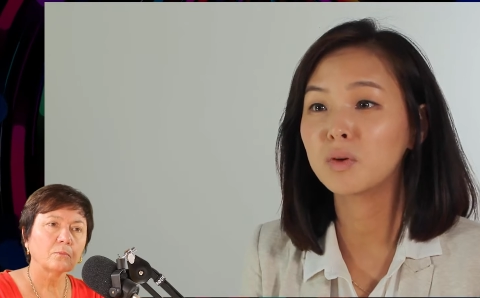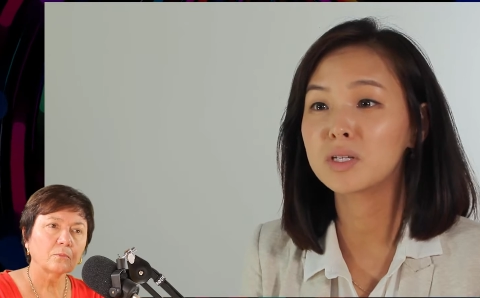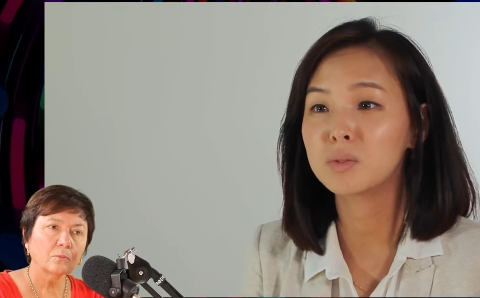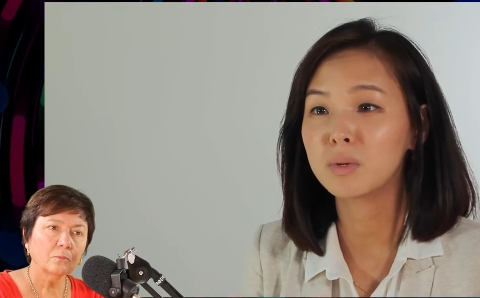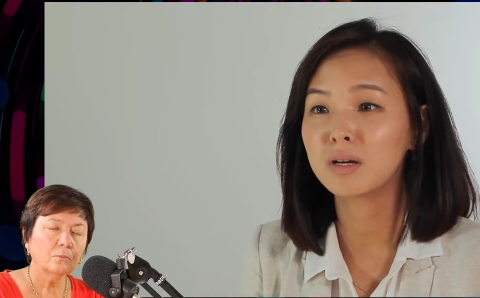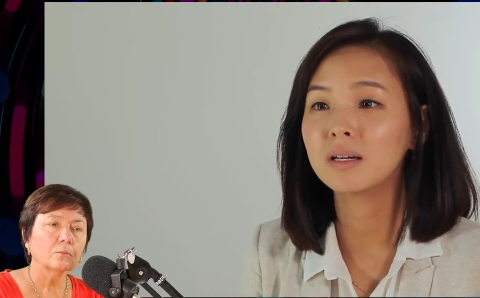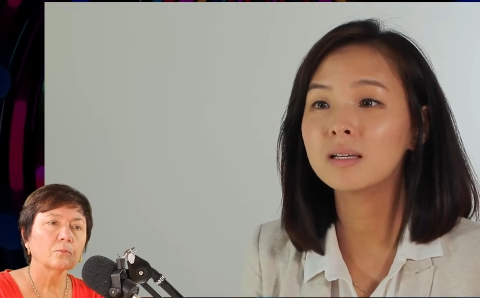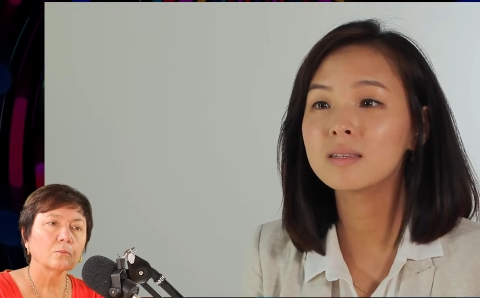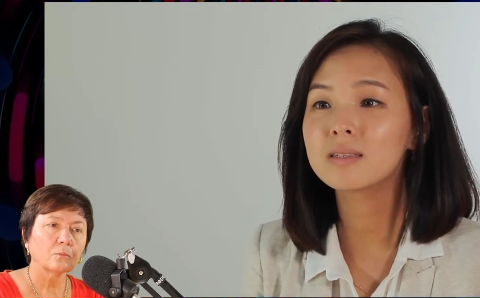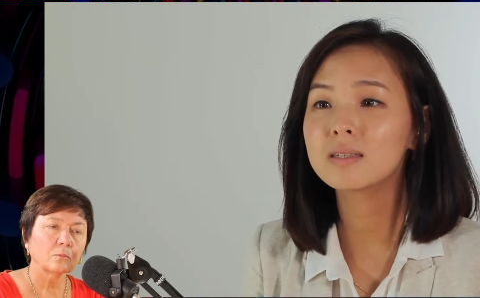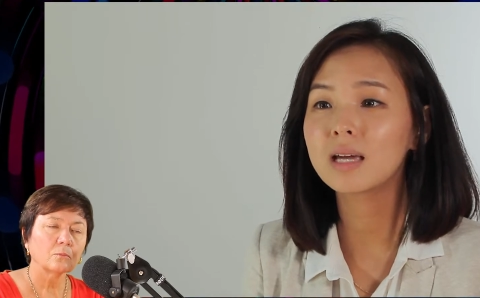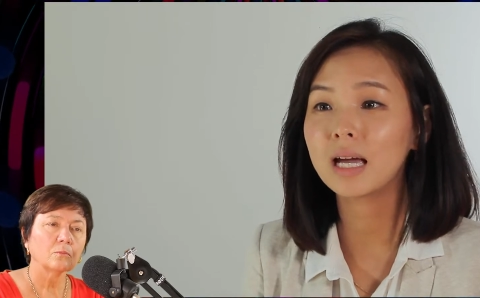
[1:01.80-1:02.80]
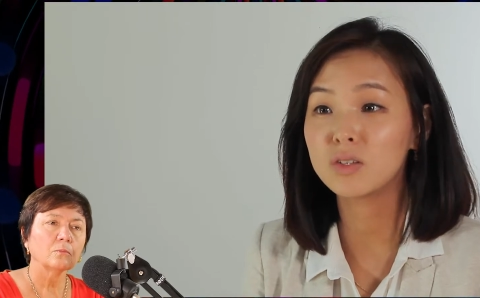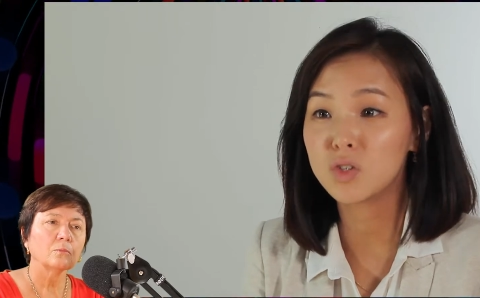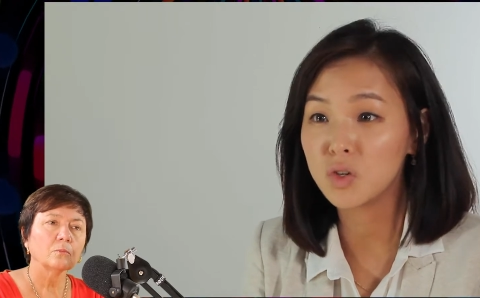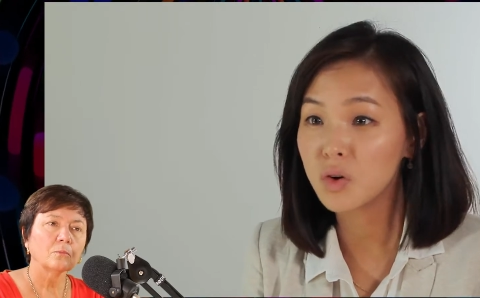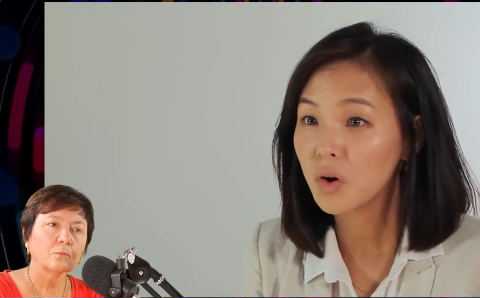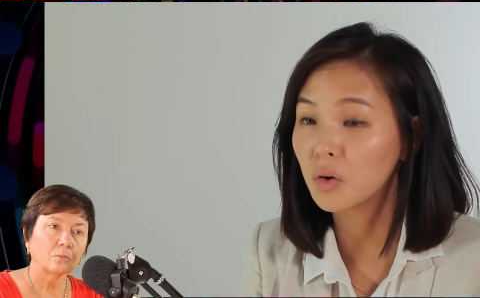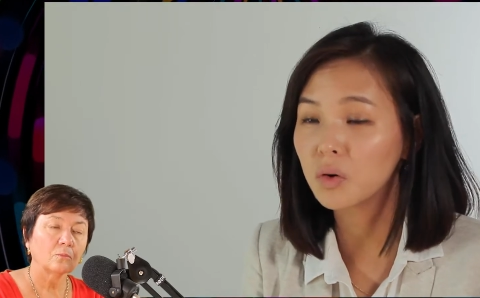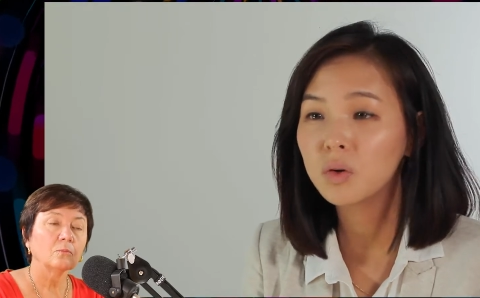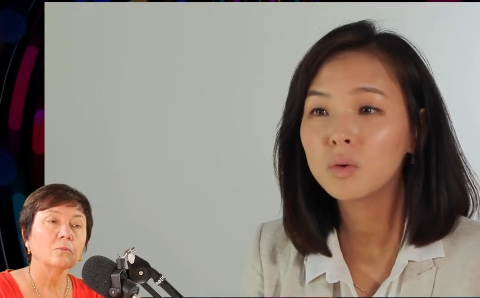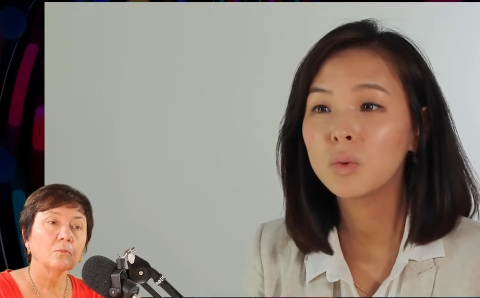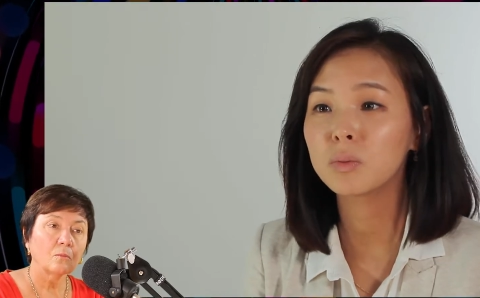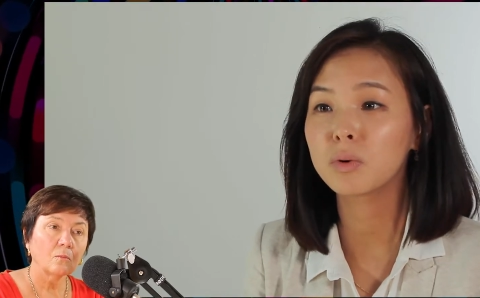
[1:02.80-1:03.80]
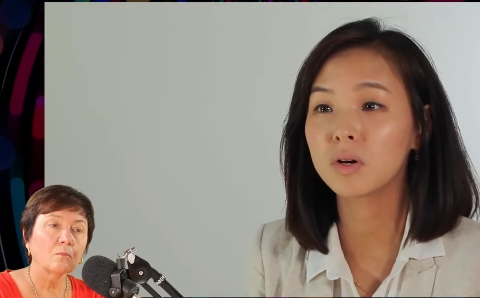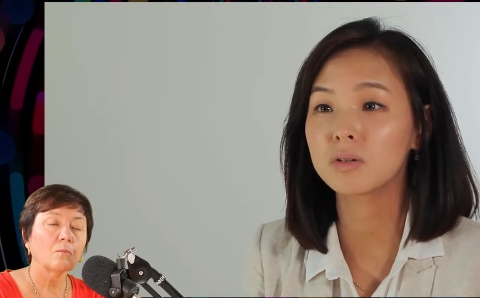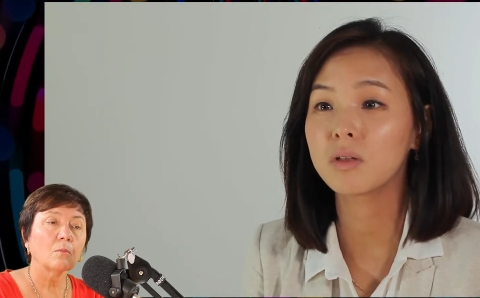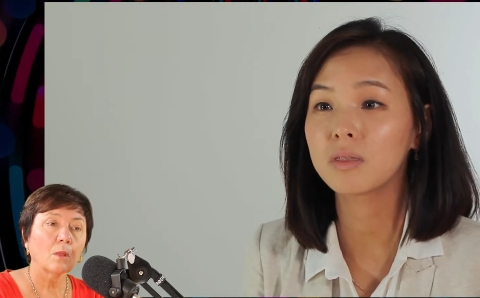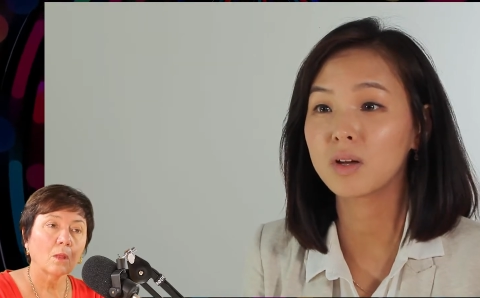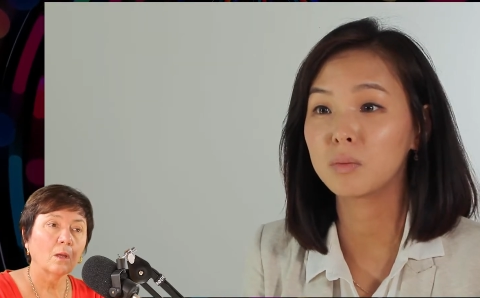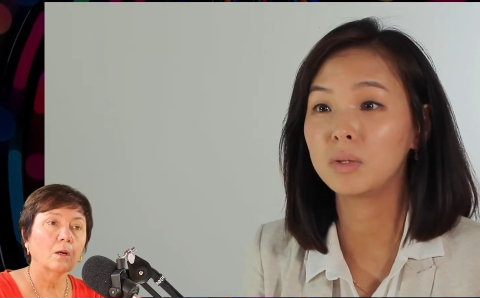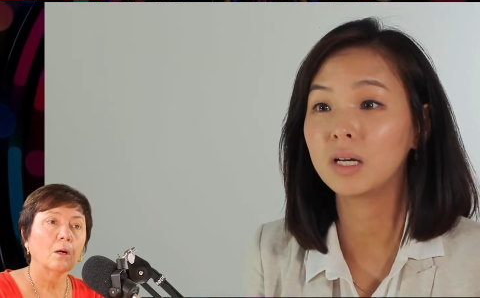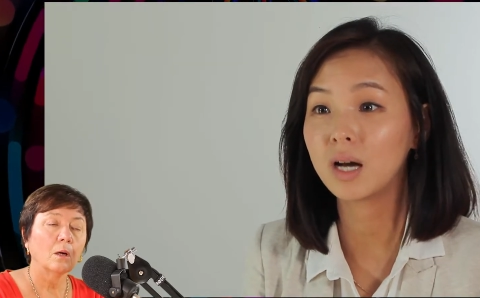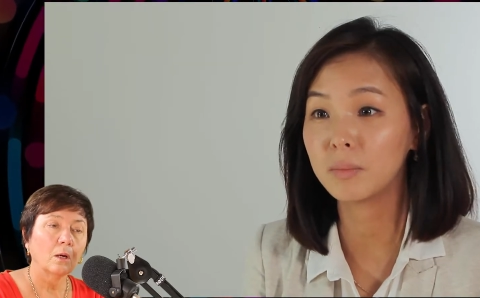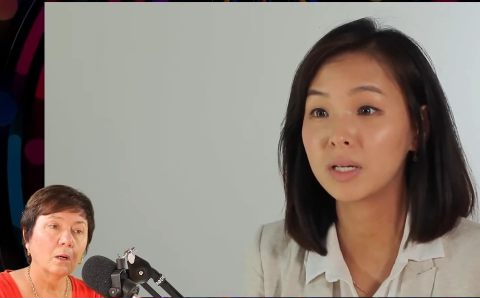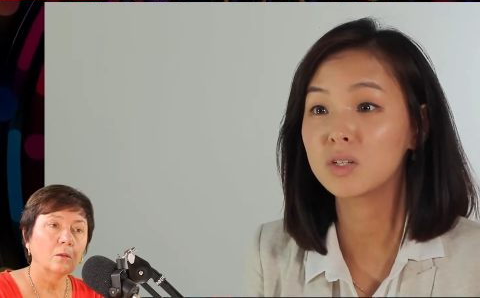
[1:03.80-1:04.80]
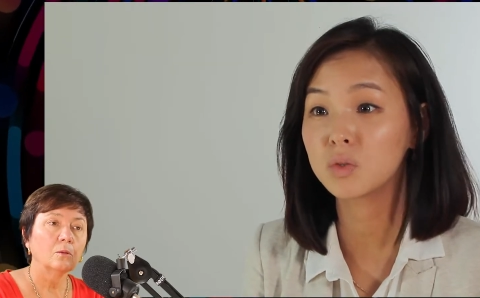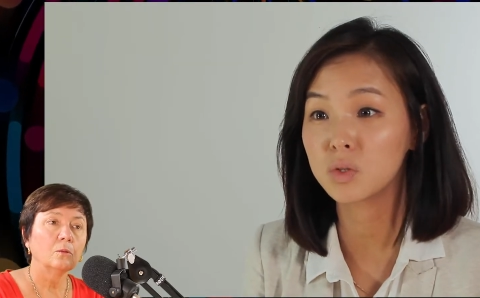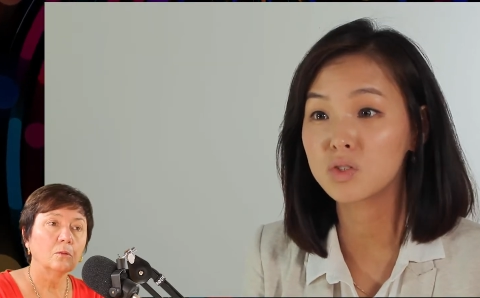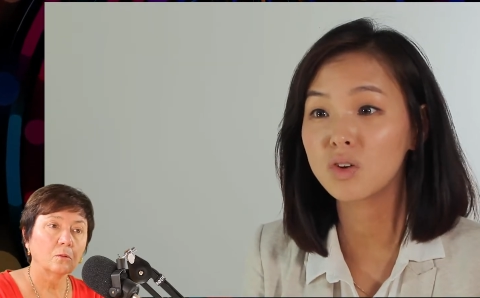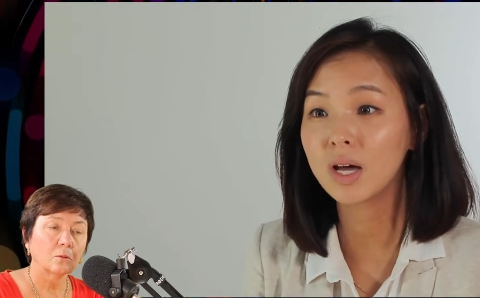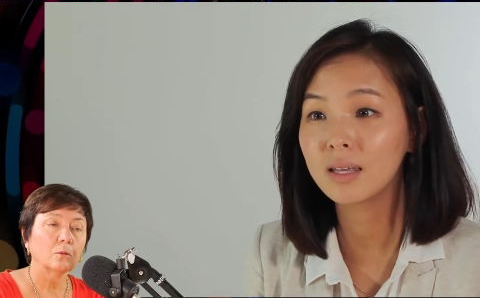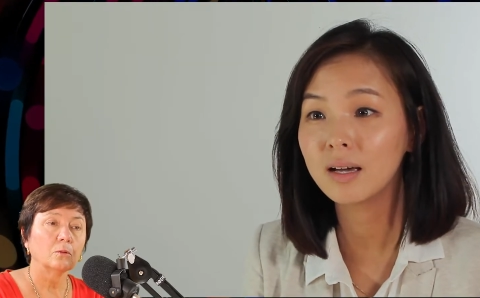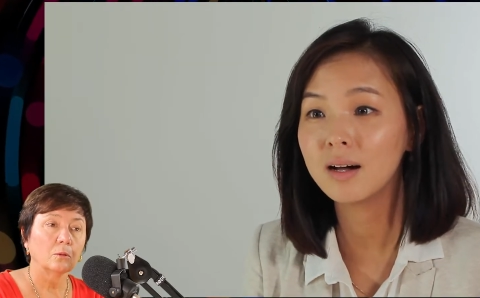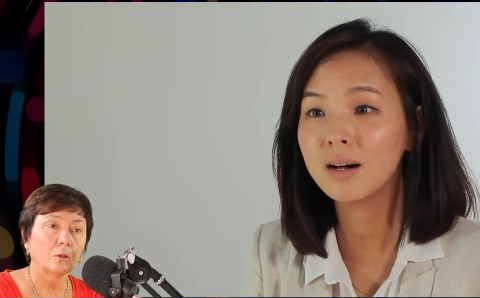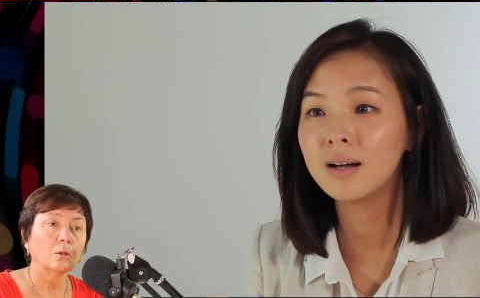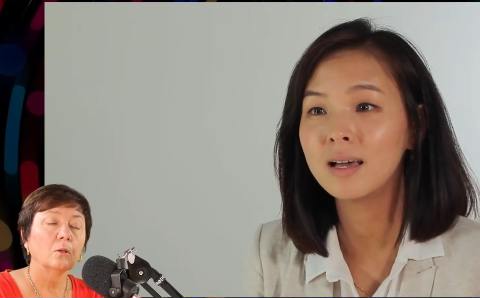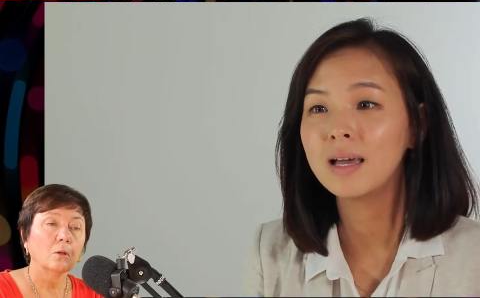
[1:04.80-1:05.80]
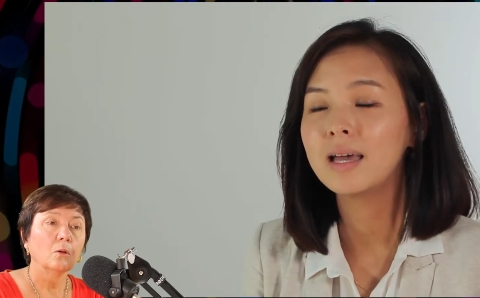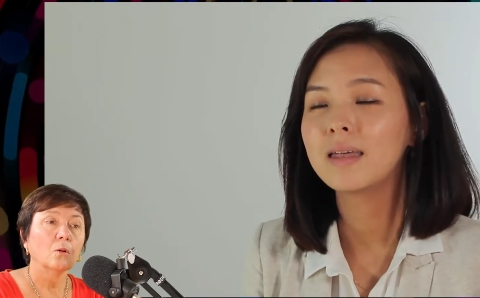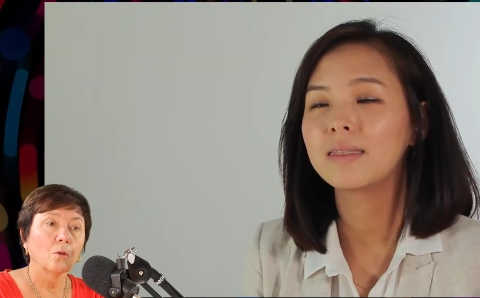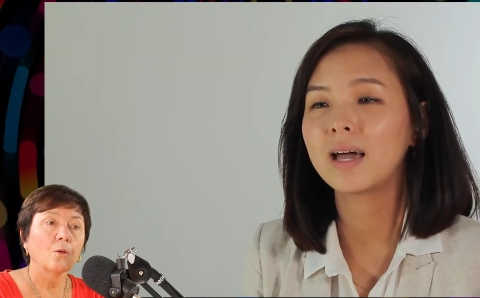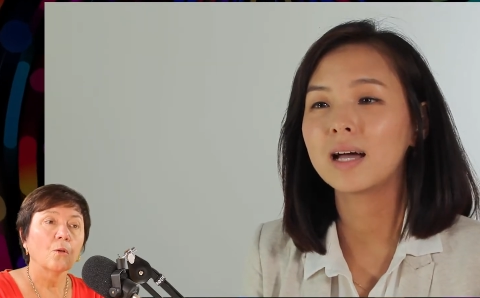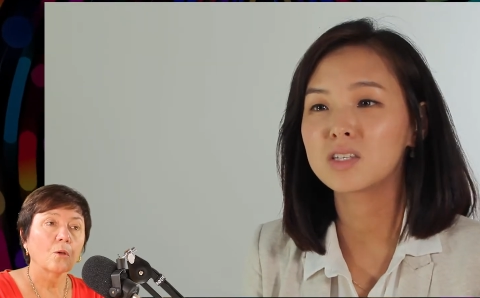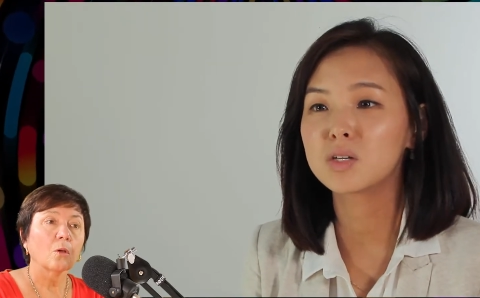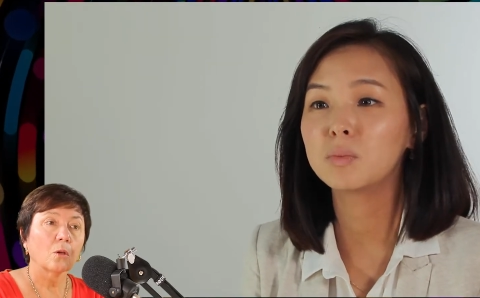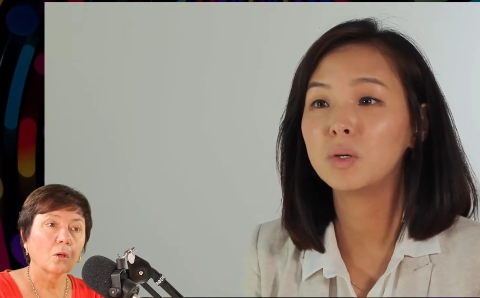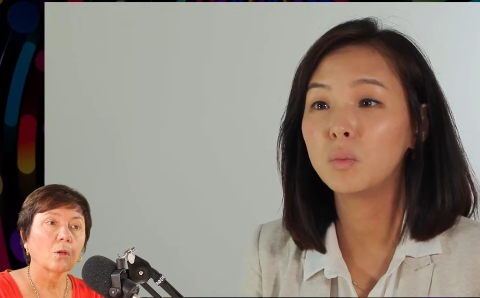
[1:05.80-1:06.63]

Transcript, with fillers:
Speaker 1: experience. As you know, with proton therapy coming to Australia, there has to be